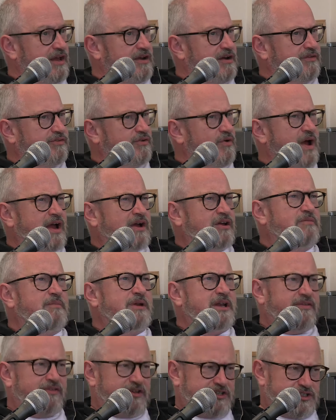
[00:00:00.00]
And I thought, hang on a
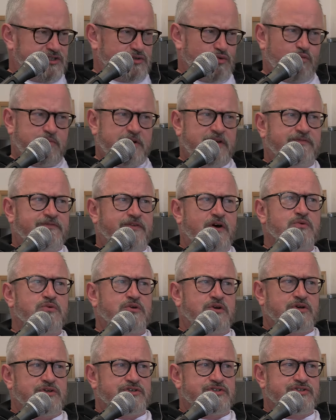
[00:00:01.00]
minute, this is all being
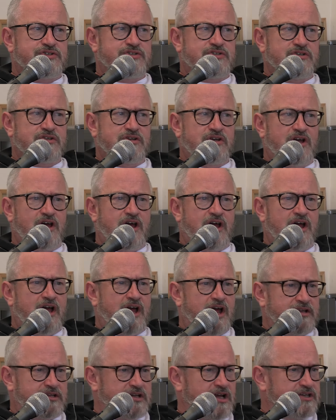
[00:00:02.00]
focused
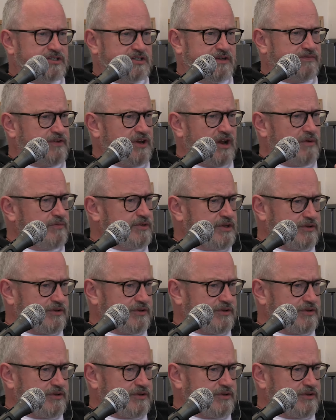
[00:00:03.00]
as if you know